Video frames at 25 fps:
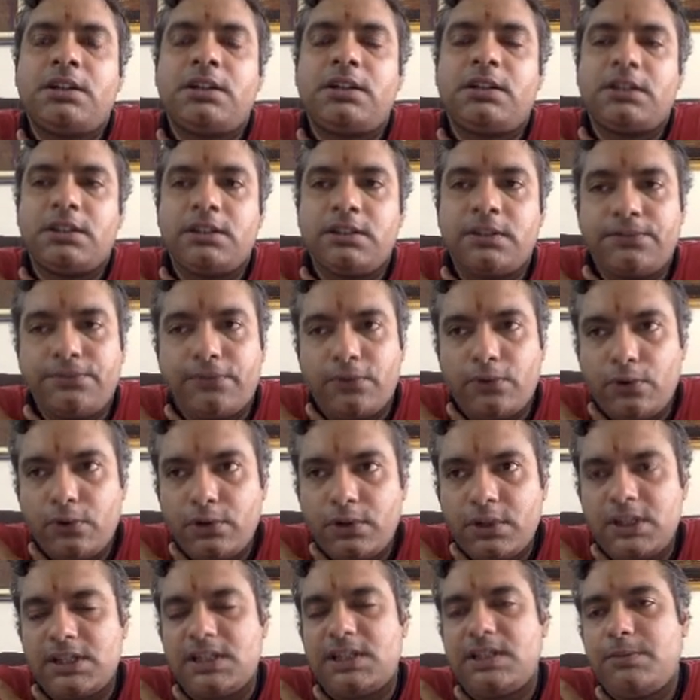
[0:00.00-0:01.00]
The four
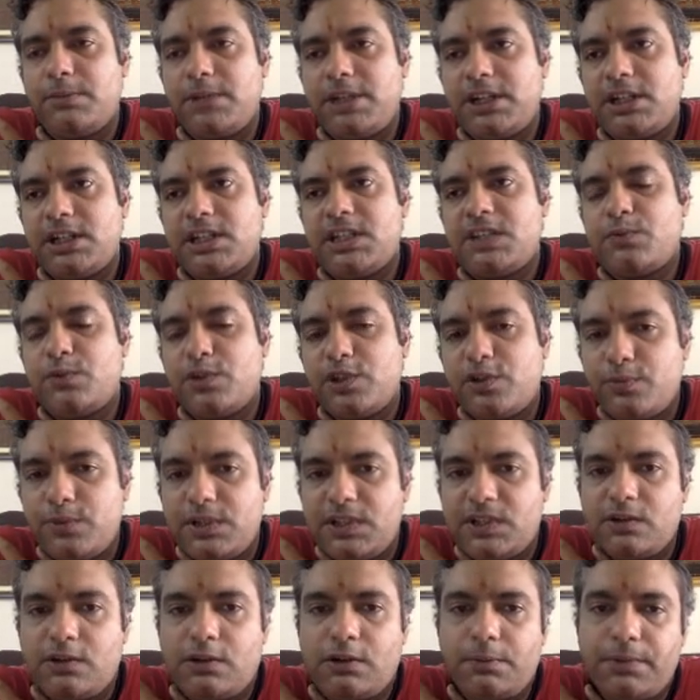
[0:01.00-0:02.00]
symmetries which we
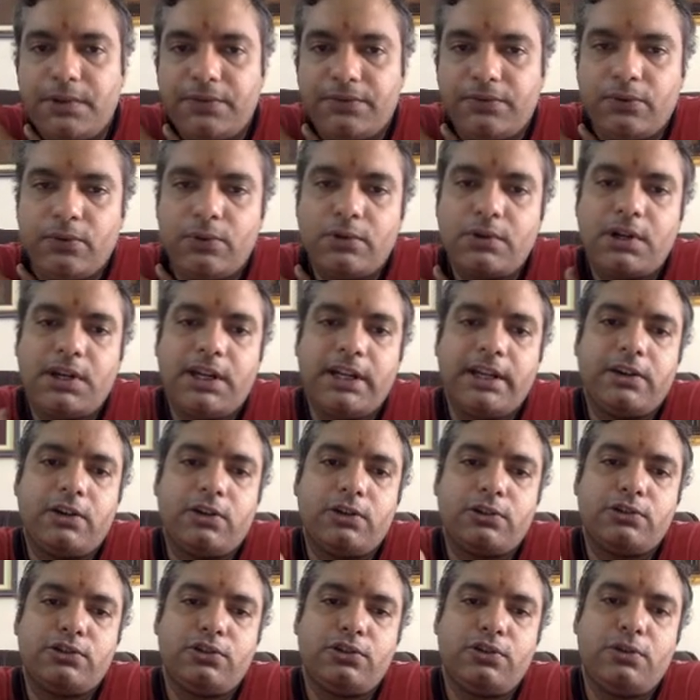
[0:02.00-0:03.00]
saw before, like
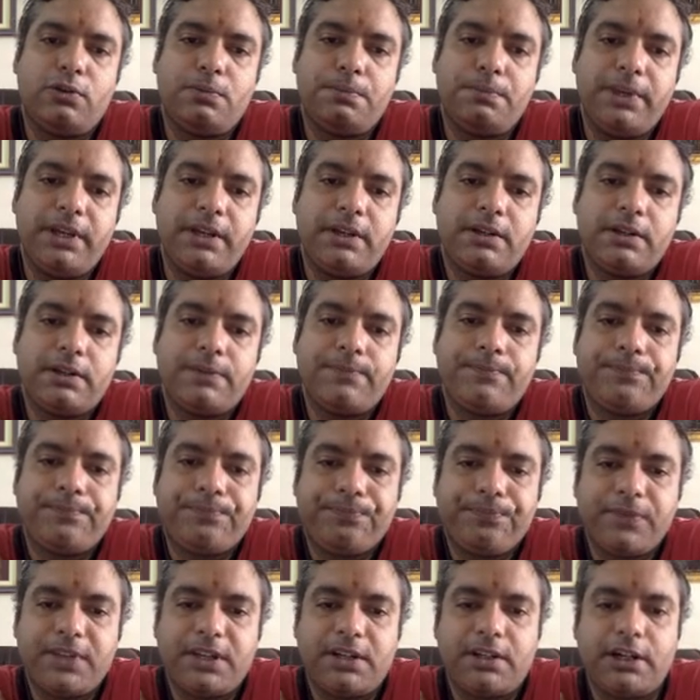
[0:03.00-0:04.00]
orthorhombic,
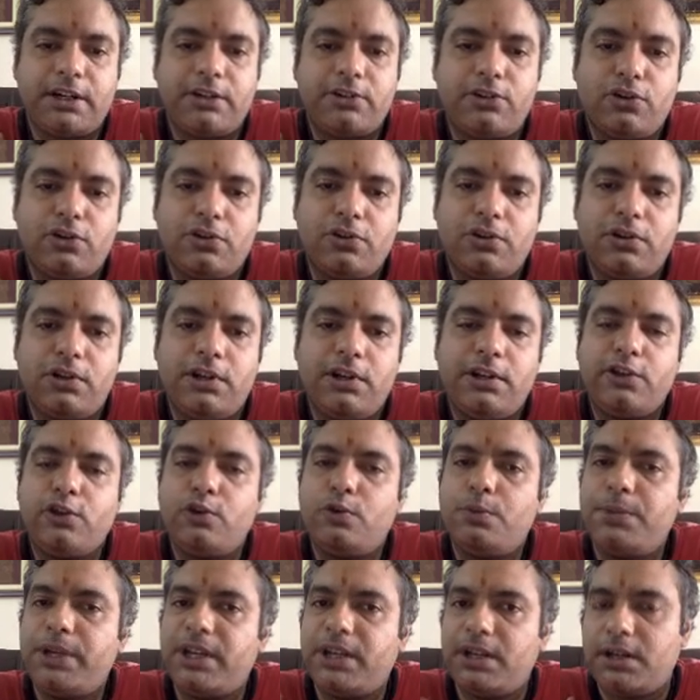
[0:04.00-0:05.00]
tetragonal,
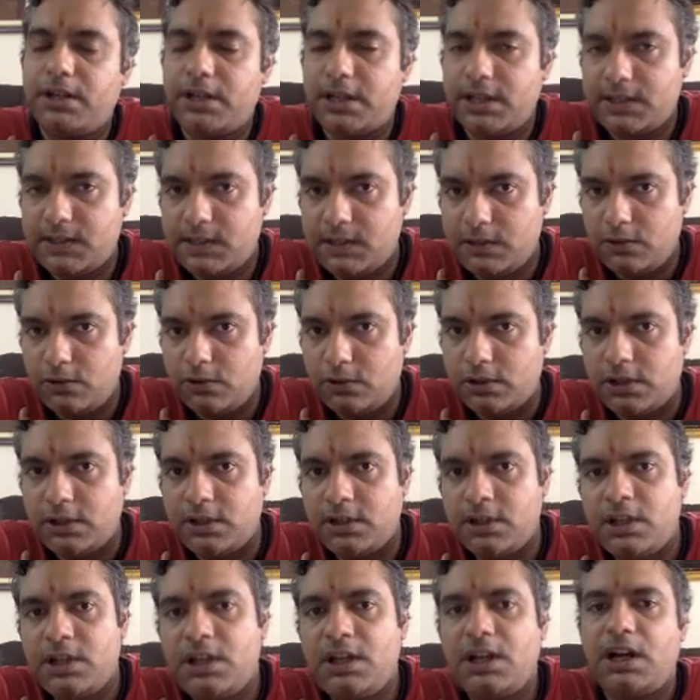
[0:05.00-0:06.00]
cubic, and hexagonal.
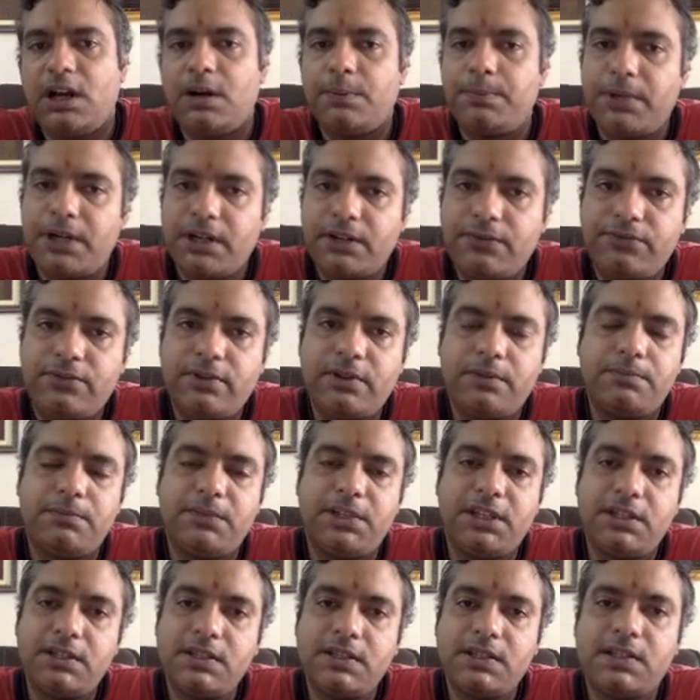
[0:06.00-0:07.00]
Apart from
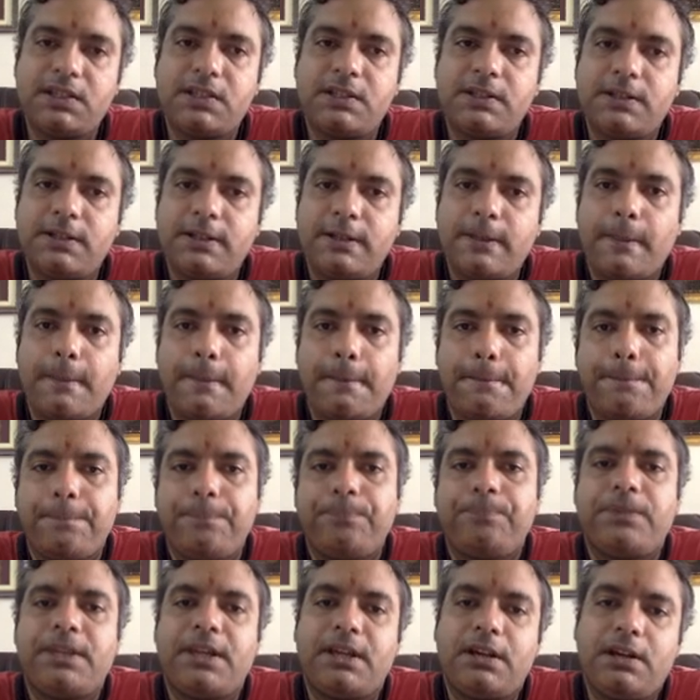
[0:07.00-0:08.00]
this,
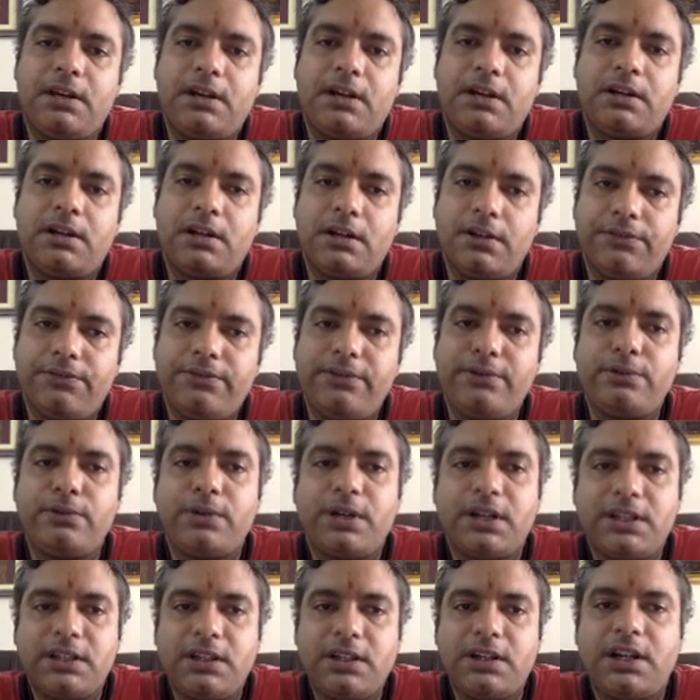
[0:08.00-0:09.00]
there are a few
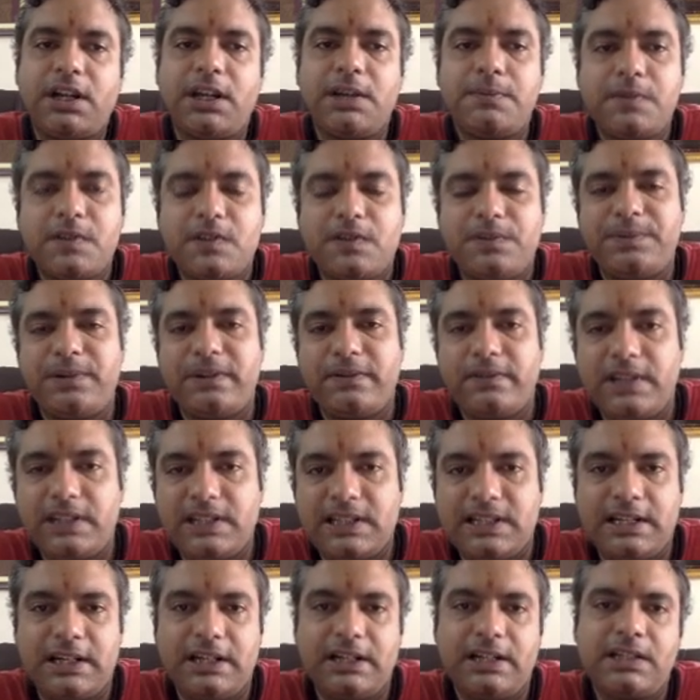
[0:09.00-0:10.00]
other types of Bravais
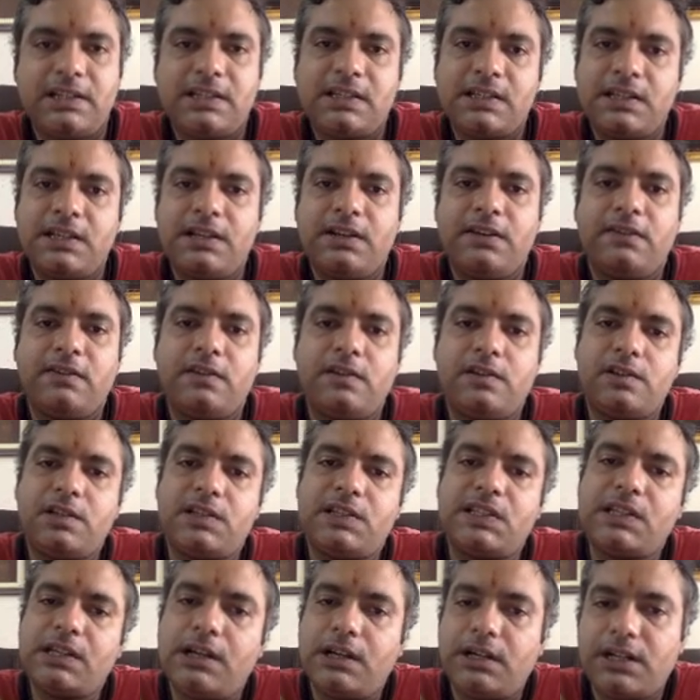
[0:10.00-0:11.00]
lattice, which
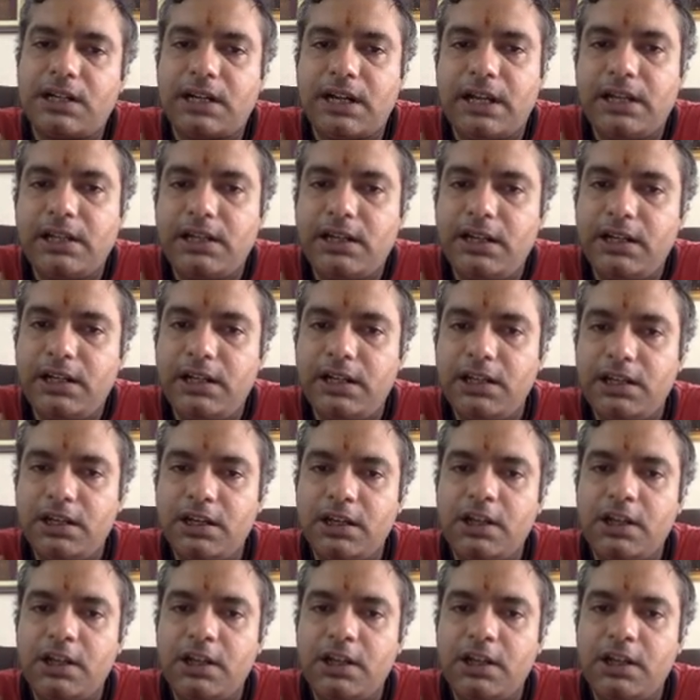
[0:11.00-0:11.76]
is triclinic,